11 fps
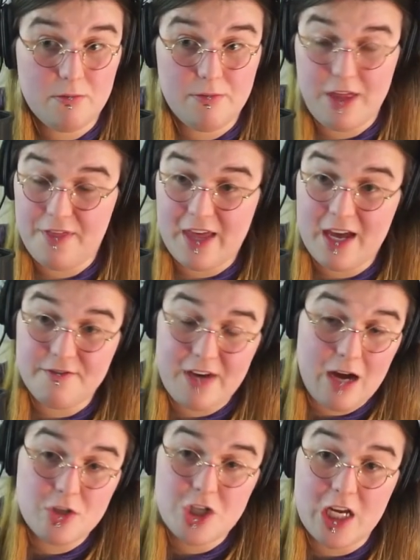then they have
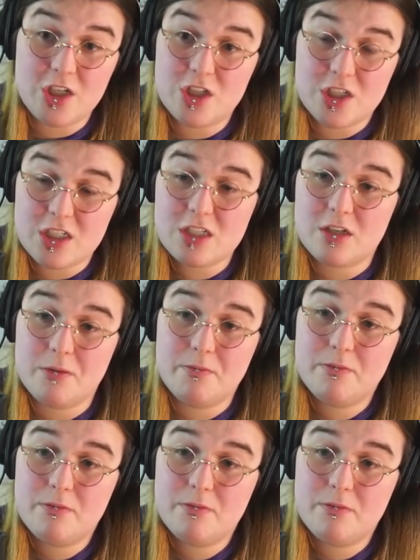now changed the system.